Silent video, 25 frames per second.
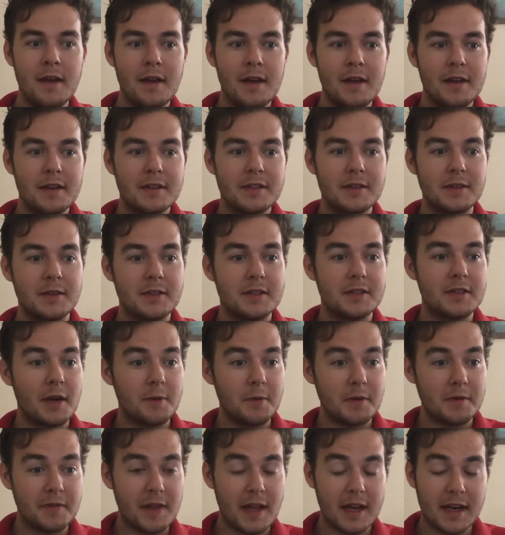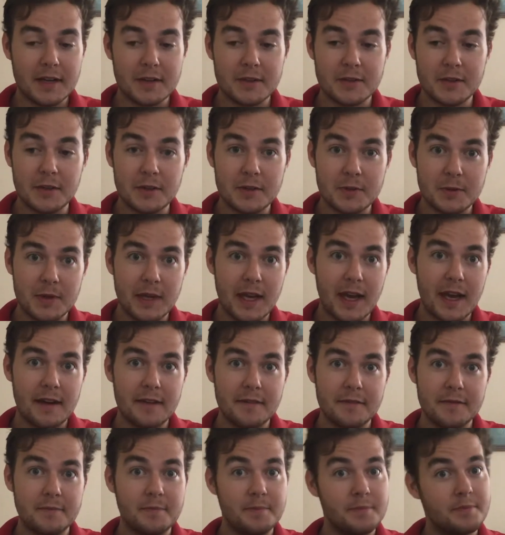So to start with flight controls, we have
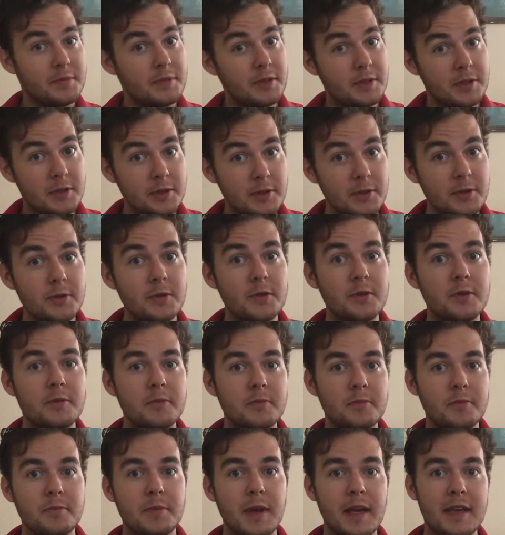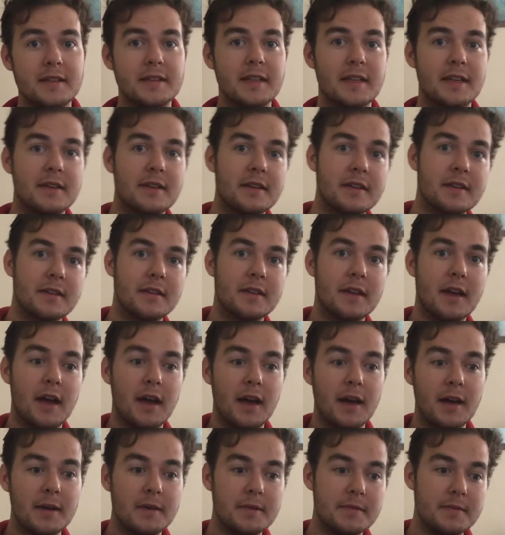two basic
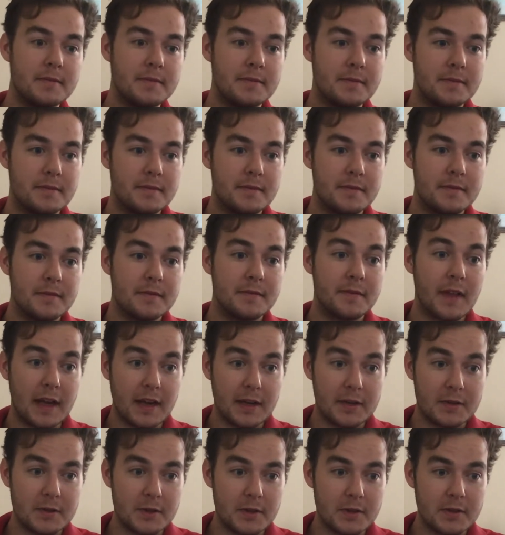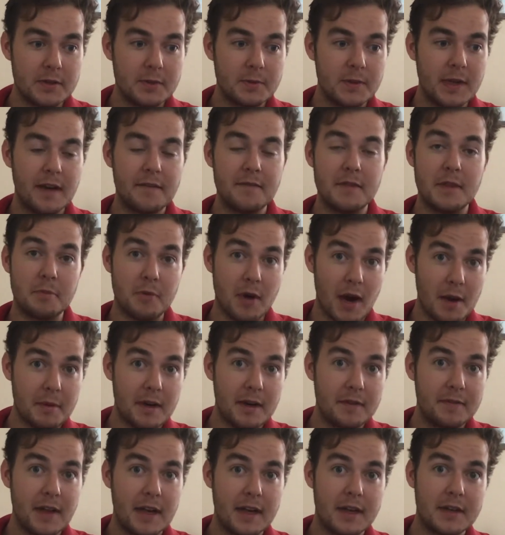flight controls. We have the primary
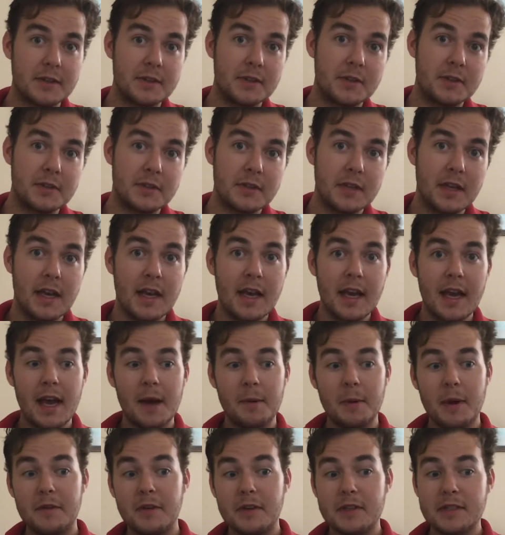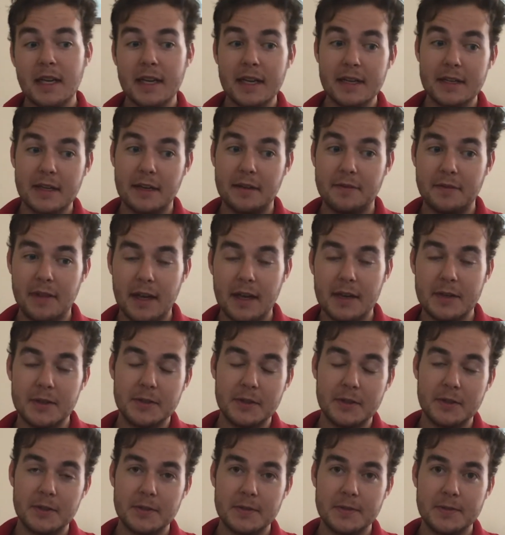flight controls and we have our secondary flight
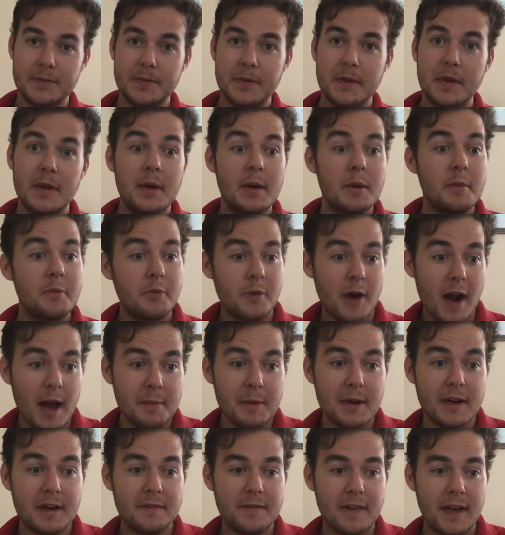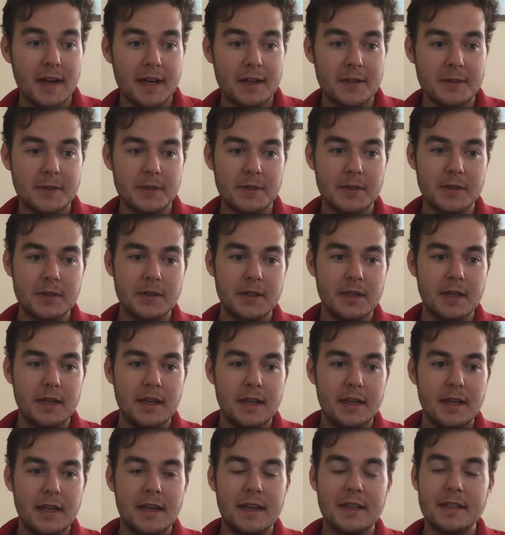controls. Primary flight controls
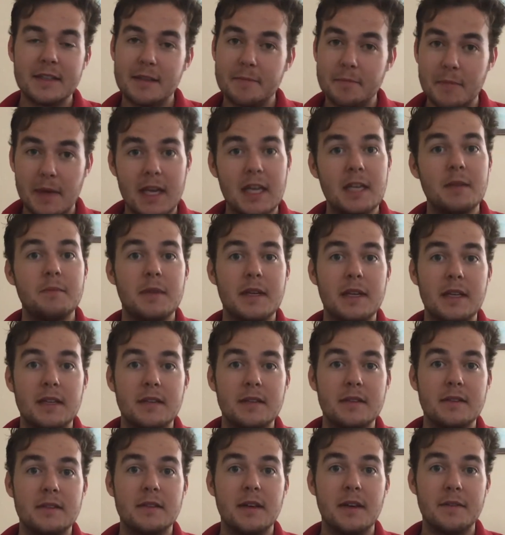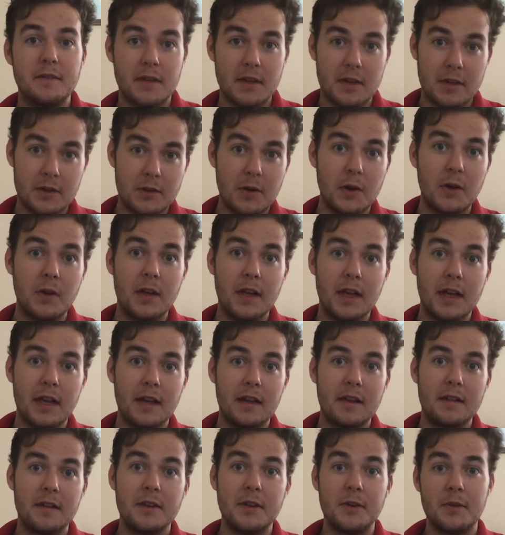is the main means of controlling
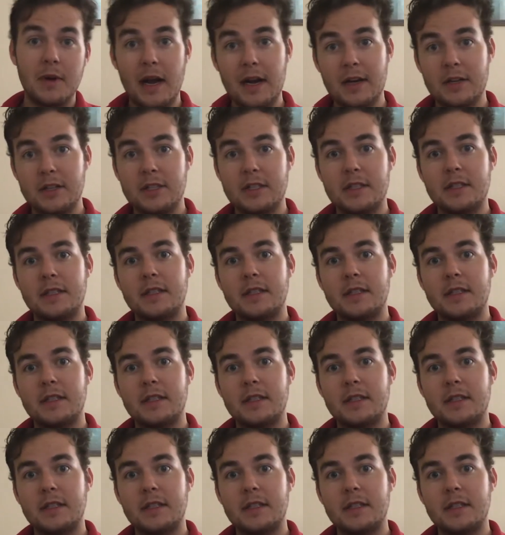the direction